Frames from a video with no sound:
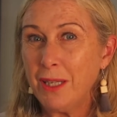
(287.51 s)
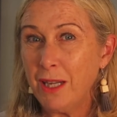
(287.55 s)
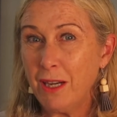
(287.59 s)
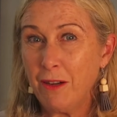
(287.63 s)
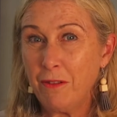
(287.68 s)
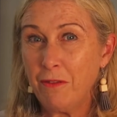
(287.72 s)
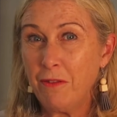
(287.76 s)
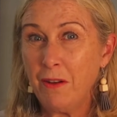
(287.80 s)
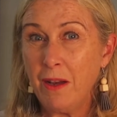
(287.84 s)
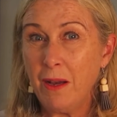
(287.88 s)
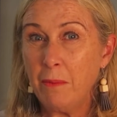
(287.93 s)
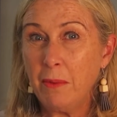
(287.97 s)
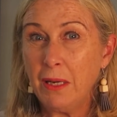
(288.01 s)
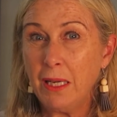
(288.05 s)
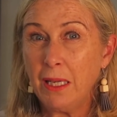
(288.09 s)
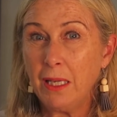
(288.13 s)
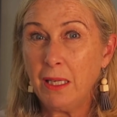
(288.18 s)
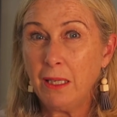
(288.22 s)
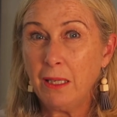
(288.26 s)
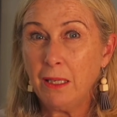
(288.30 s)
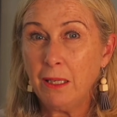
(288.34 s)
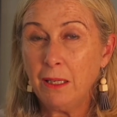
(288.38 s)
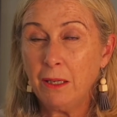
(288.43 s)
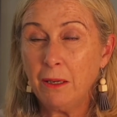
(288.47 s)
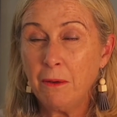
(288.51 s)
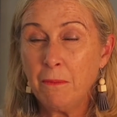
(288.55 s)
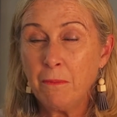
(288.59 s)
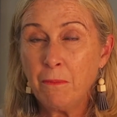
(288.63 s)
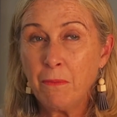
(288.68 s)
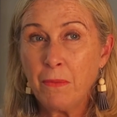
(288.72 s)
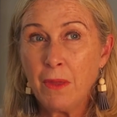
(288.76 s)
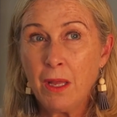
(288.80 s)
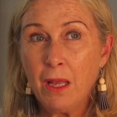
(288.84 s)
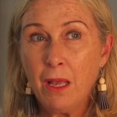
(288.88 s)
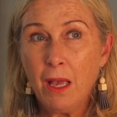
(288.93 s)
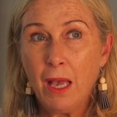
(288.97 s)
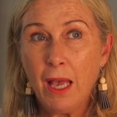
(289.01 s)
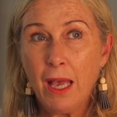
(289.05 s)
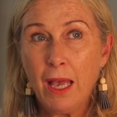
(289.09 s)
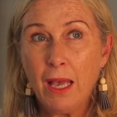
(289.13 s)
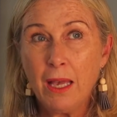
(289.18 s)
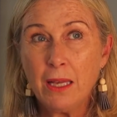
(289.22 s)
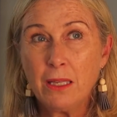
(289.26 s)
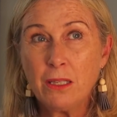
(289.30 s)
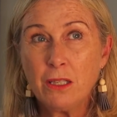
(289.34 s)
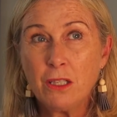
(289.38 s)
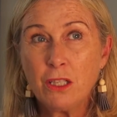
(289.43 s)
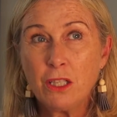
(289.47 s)
our family.
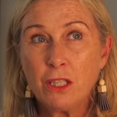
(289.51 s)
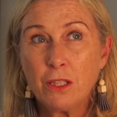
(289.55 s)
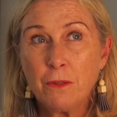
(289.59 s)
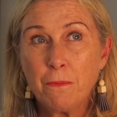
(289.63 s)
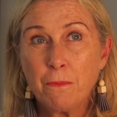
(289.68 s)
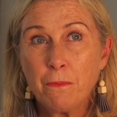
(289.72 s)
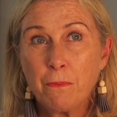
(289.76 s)
And